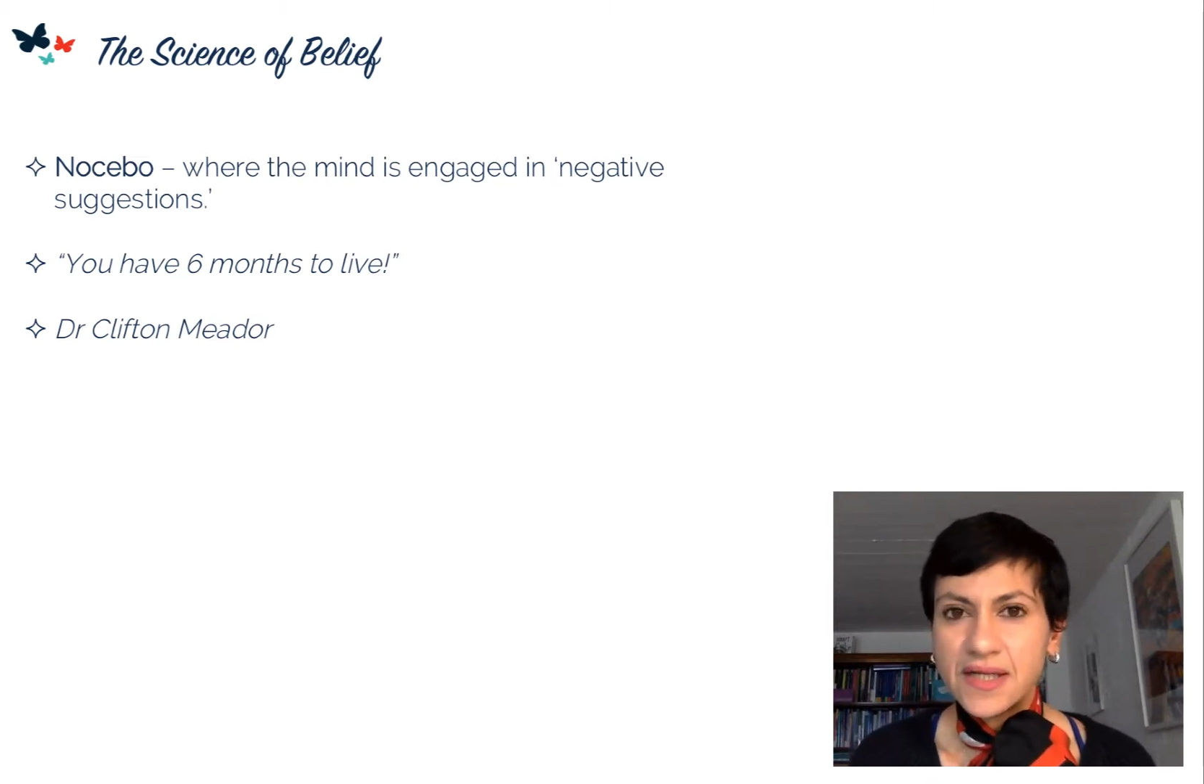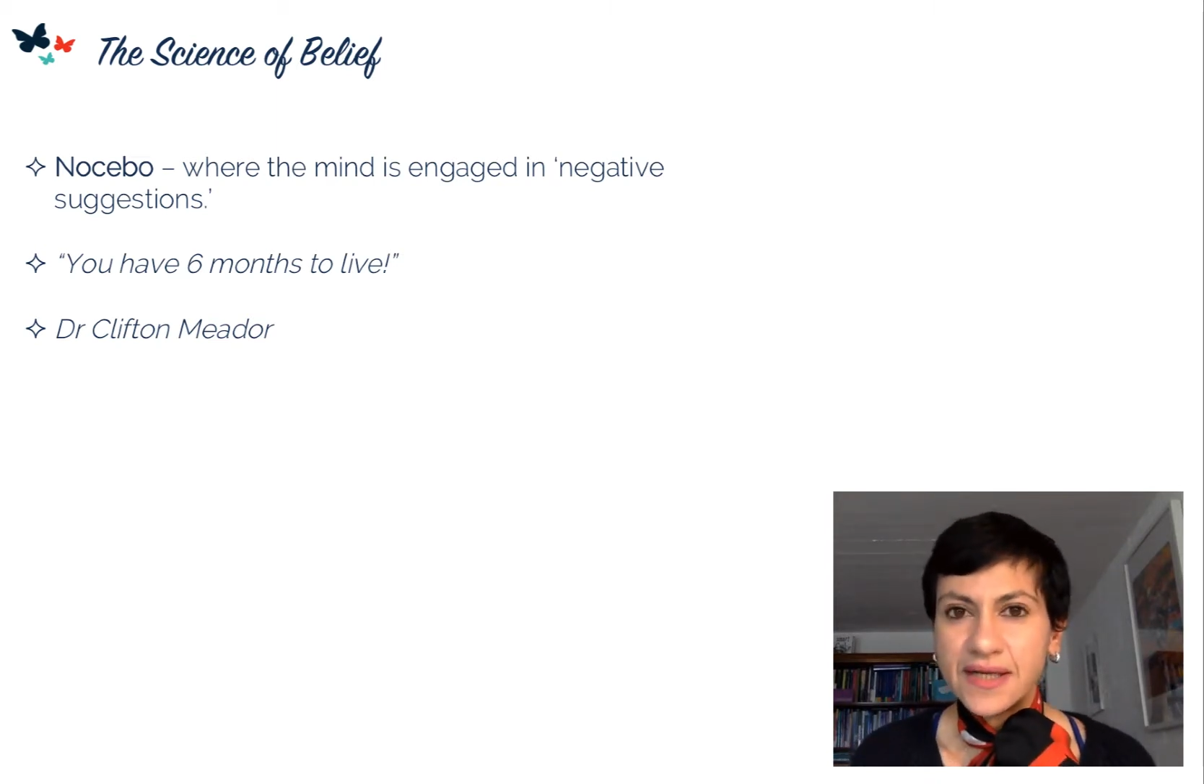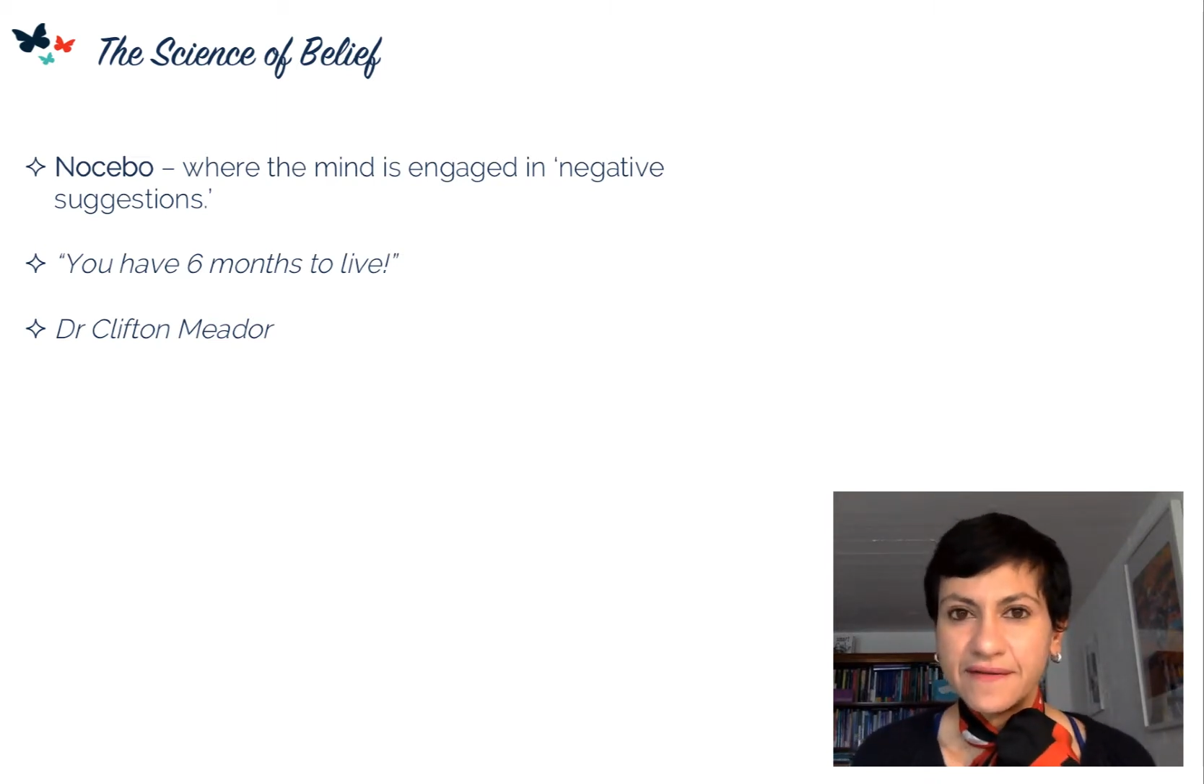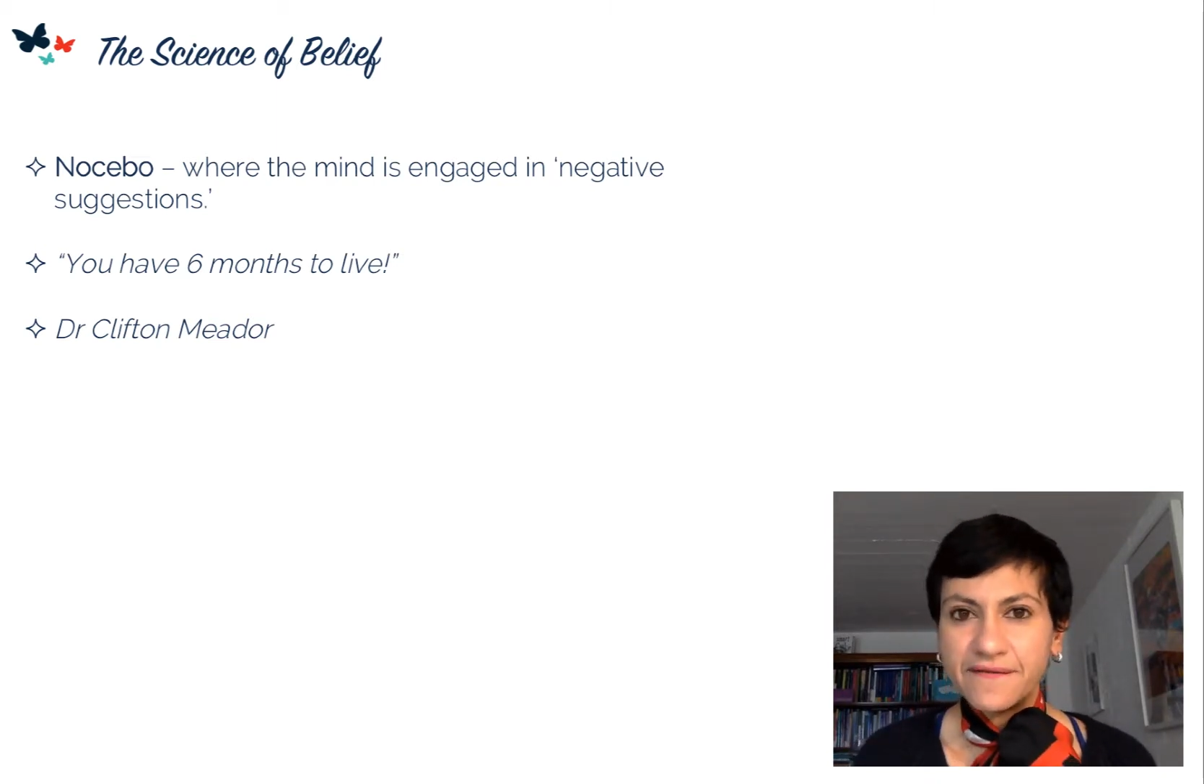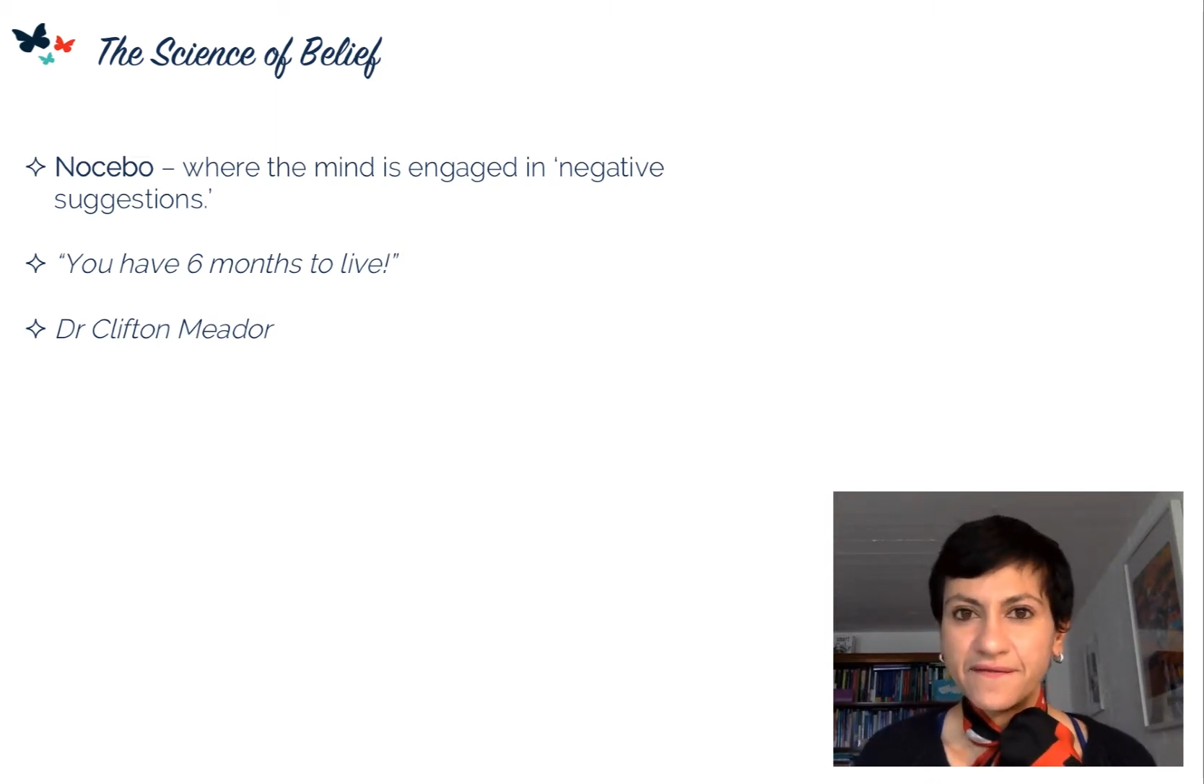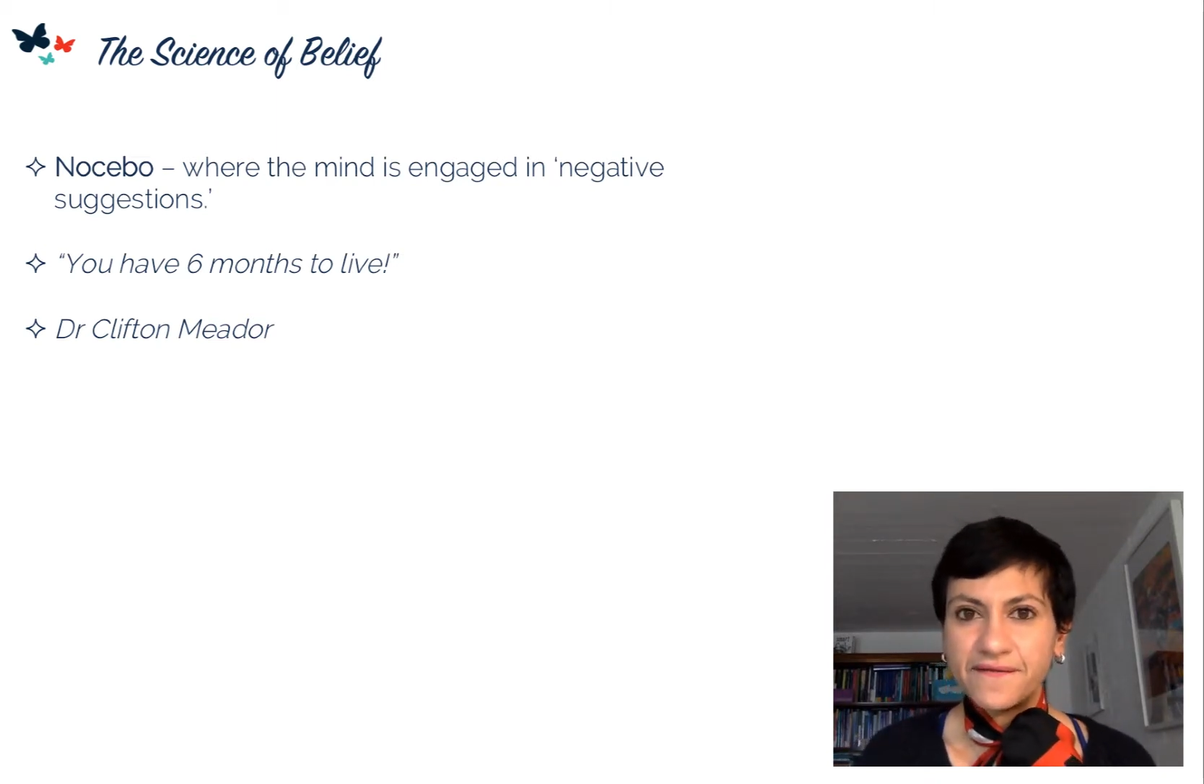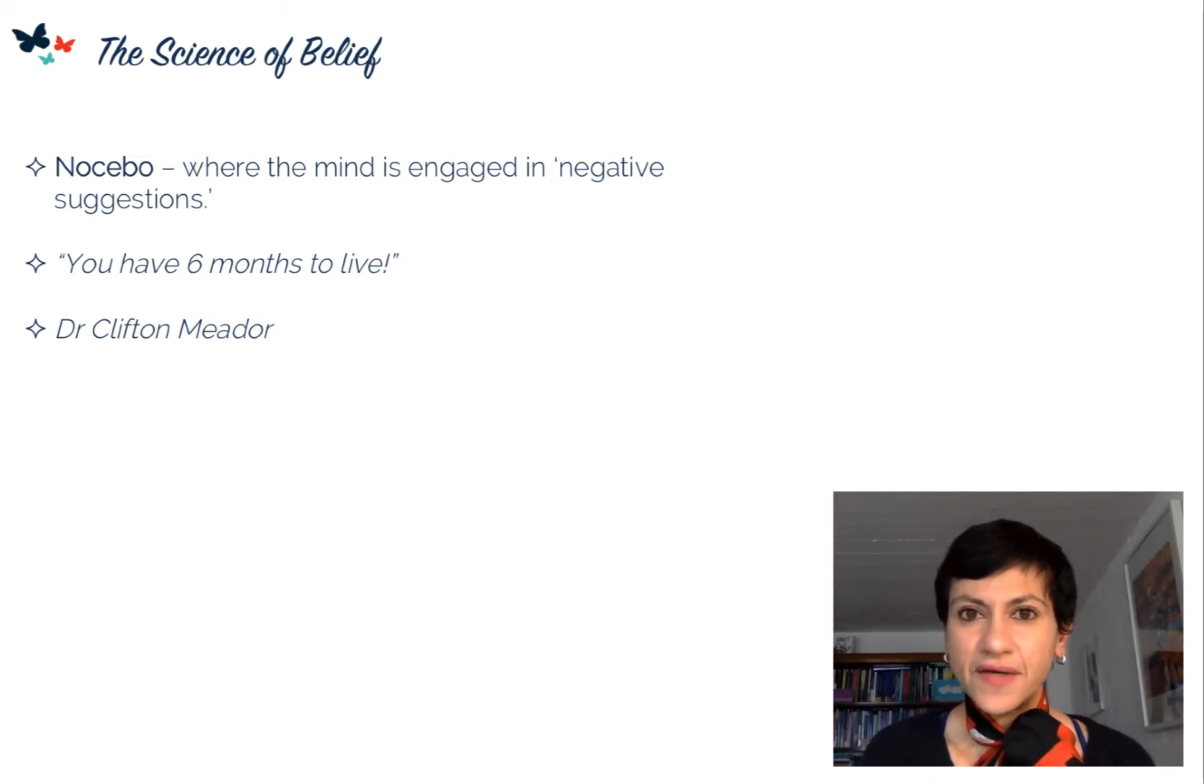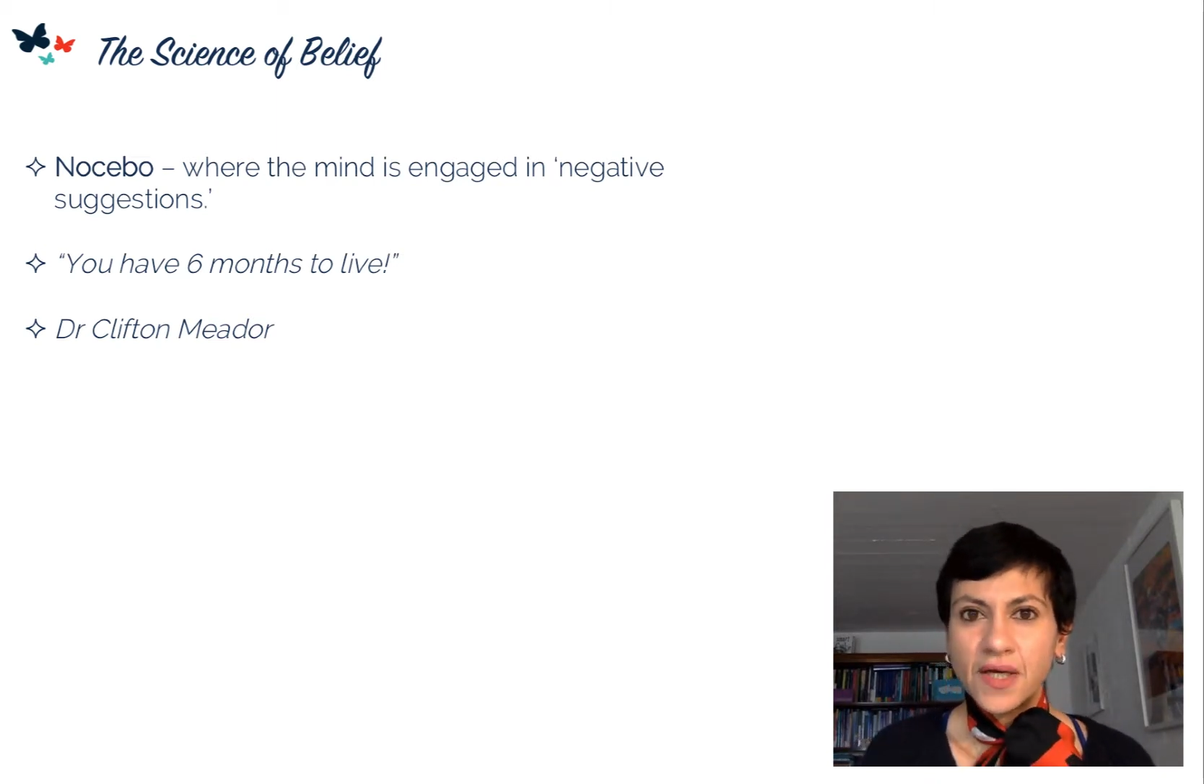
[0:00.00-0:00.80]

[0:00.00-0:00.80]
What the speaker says: live."